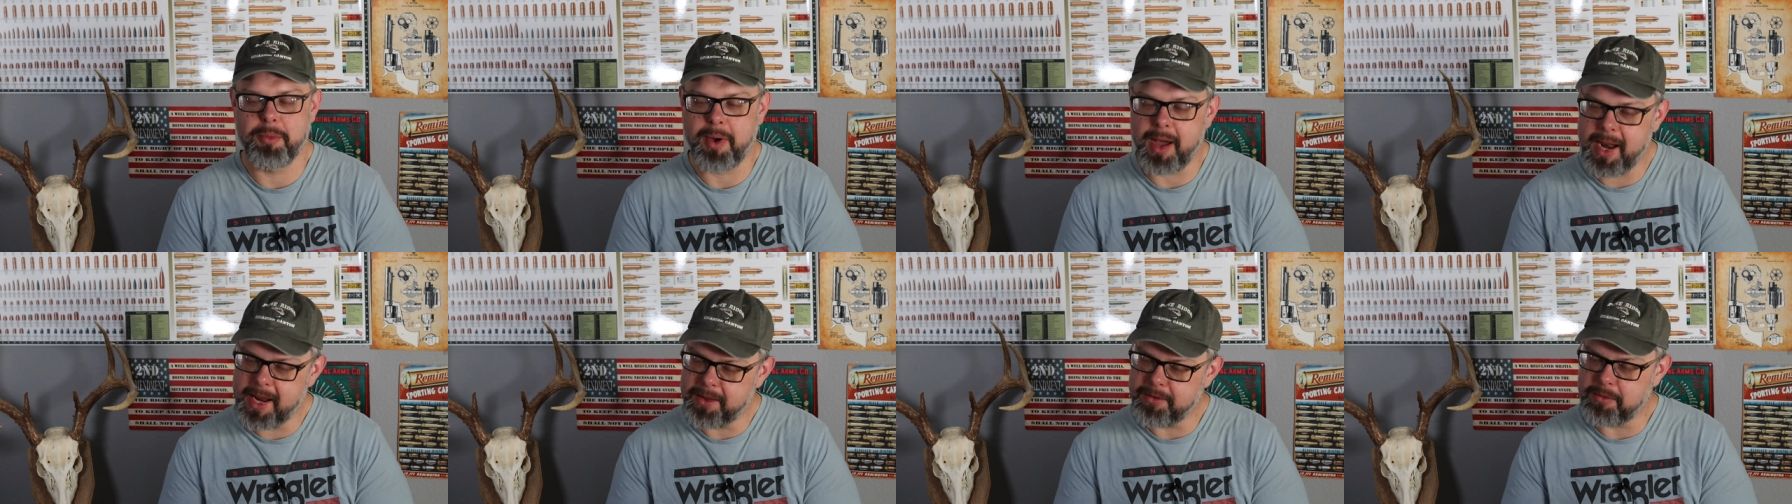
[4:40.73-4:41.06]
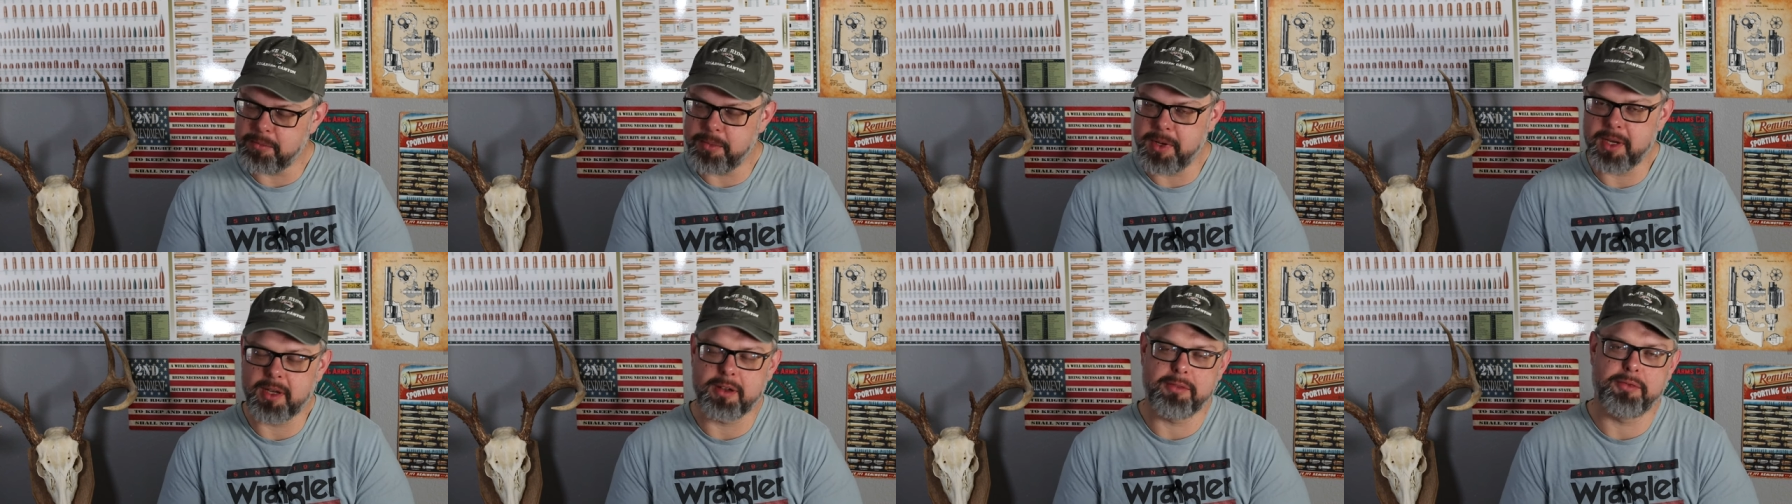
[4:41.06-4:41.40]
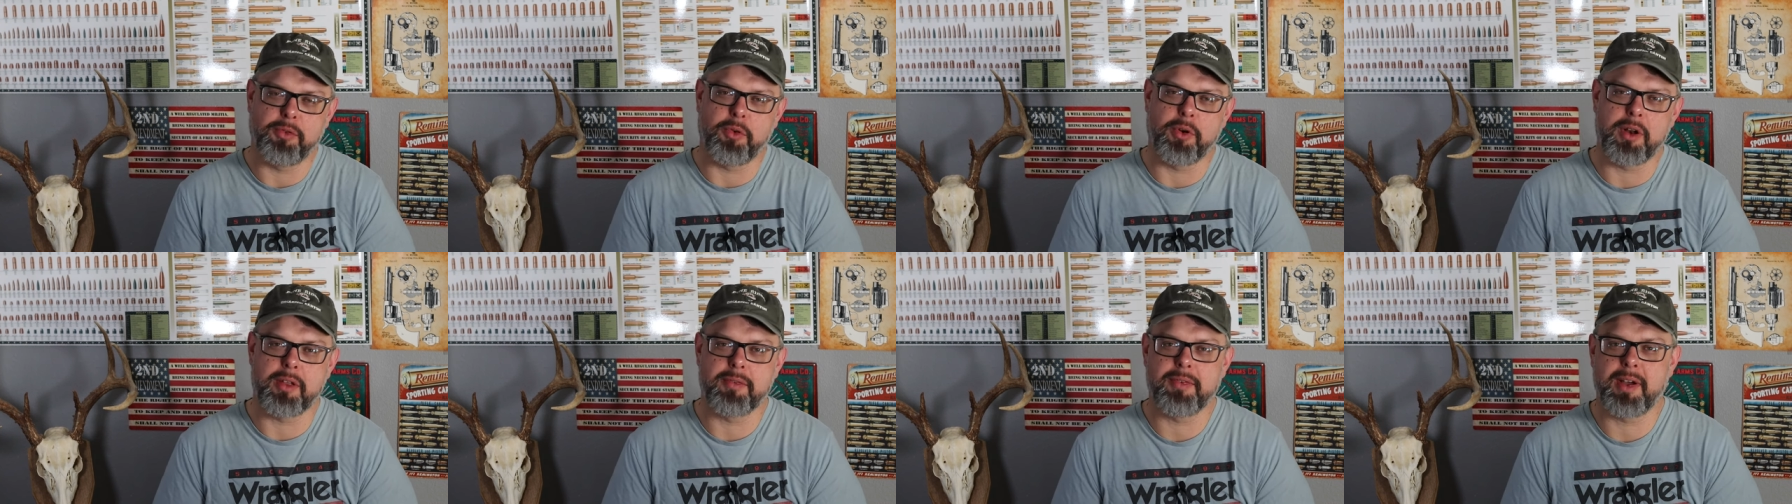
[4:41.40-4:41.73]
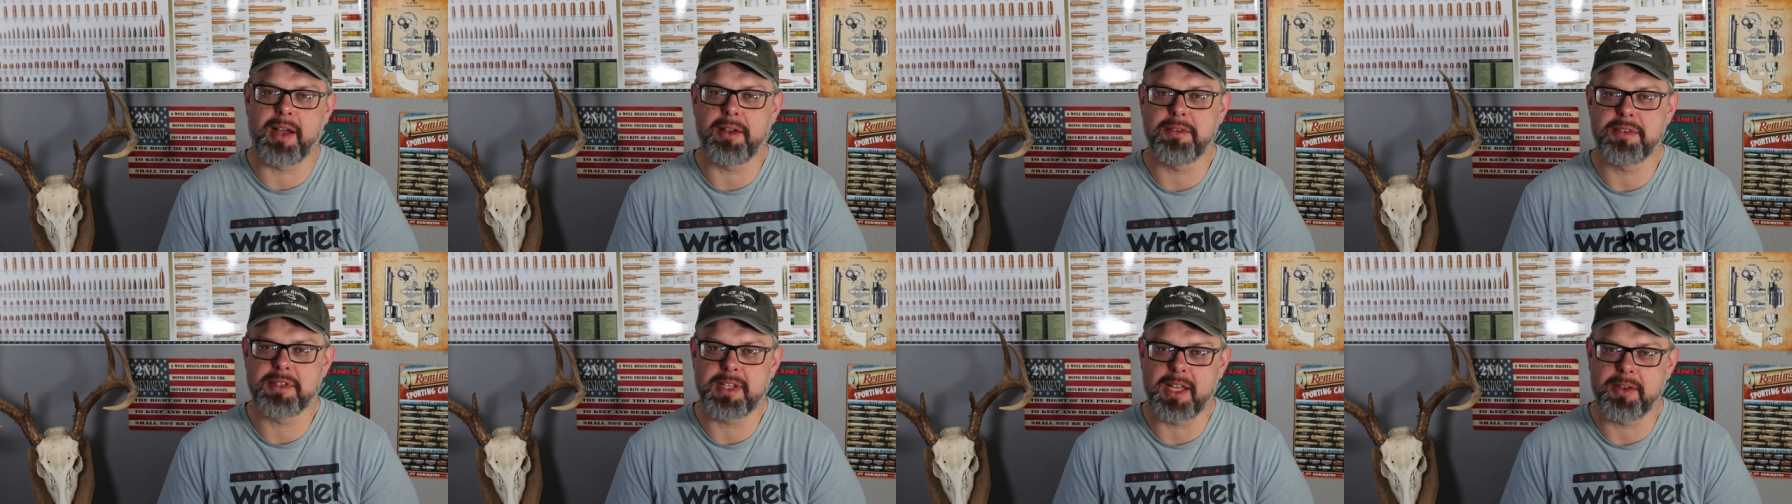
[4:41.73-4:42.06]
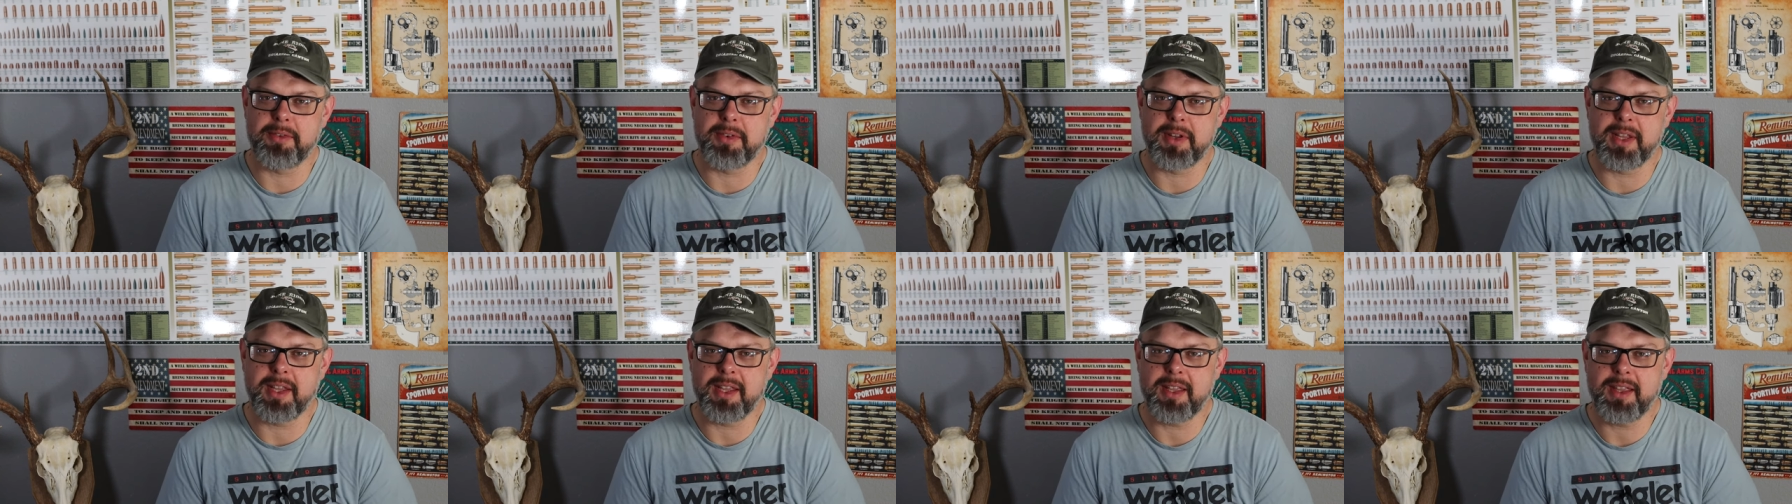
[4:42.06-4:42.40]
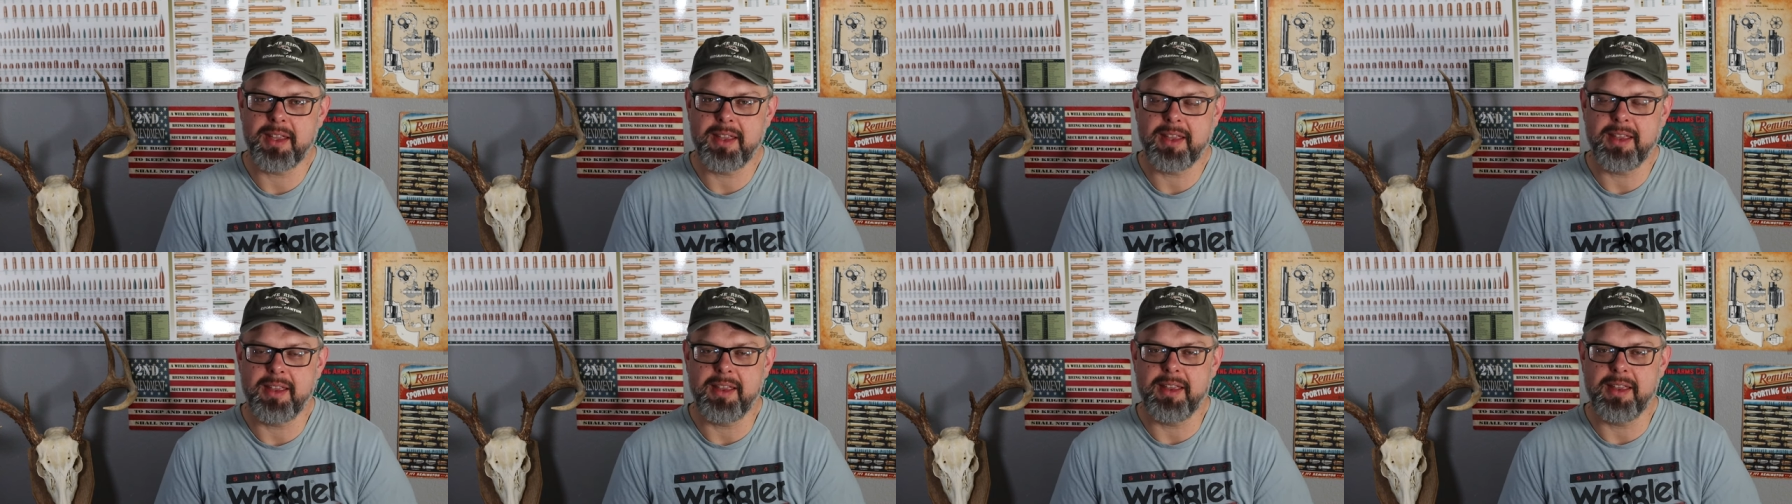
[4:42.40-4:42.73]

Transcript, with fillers: you might even pick a 4570.